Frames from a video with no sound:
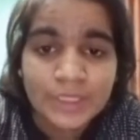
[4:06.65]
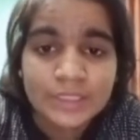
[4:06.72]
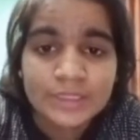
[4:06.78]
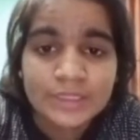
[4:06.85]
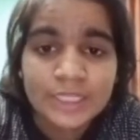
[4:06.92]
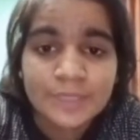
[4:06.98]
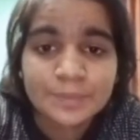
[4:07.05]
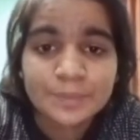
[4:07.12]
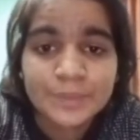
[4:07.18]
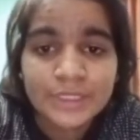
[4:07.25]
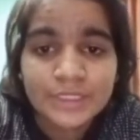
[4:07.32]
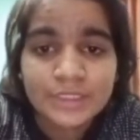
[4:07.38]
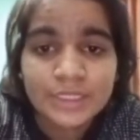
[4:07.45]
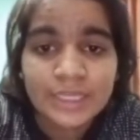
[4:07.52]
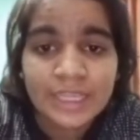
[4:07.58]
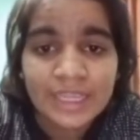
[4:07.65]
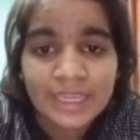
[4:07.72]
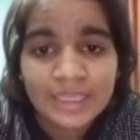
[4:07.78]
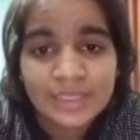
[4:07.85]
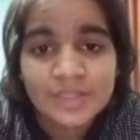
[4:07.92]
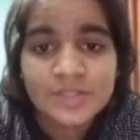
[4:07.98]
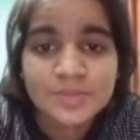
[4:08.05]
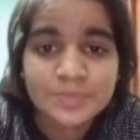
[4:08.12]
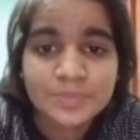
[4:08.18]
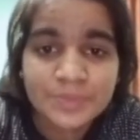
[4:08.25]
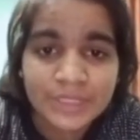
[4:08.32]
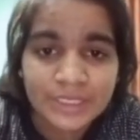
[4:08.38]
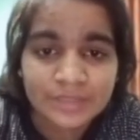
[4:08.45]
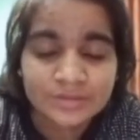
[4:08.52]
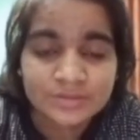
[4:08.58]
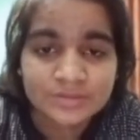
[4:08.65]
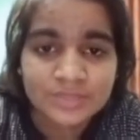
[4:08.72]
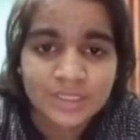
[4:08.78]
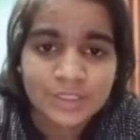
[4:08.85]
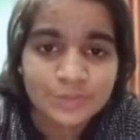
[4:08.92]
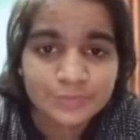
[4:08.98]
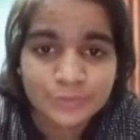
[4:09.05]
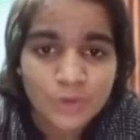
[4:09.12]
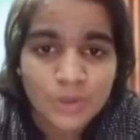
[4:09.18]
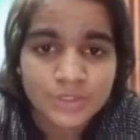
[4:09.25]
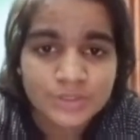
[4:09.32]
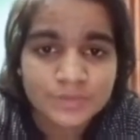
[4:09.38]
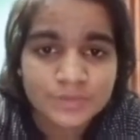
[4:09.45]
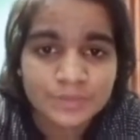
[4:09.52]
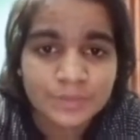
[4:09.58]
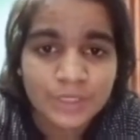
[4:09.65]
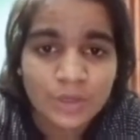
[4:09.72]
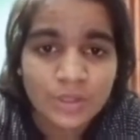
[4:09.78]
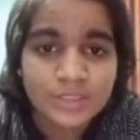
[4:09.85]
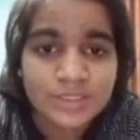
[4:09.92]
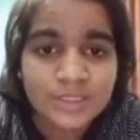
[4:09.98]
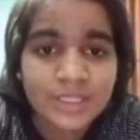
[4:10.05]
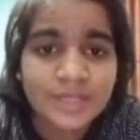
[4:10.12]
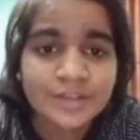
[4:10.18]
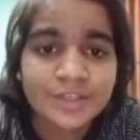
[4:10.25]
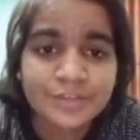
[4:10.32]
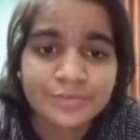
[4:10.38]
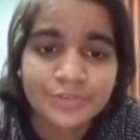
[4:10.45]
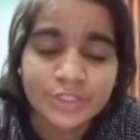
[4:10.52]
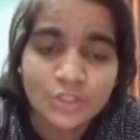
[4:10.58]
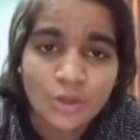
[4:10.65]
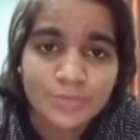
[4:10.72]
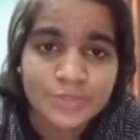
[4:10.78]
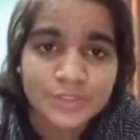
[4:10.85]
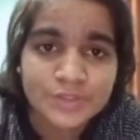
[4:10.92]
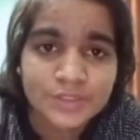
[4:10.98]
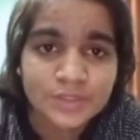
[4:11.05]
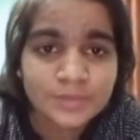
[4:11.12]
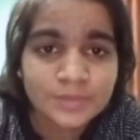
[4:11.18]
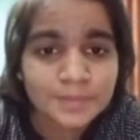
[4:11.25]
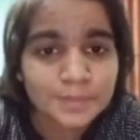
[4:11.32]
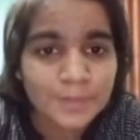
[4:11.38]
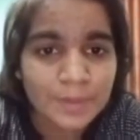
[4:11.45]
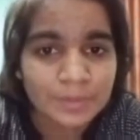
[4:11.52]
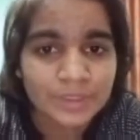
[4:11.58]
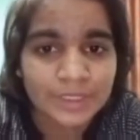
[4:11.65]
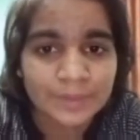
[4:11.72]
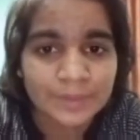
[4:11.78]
Then print a is b, that is false because they are different objects in memory.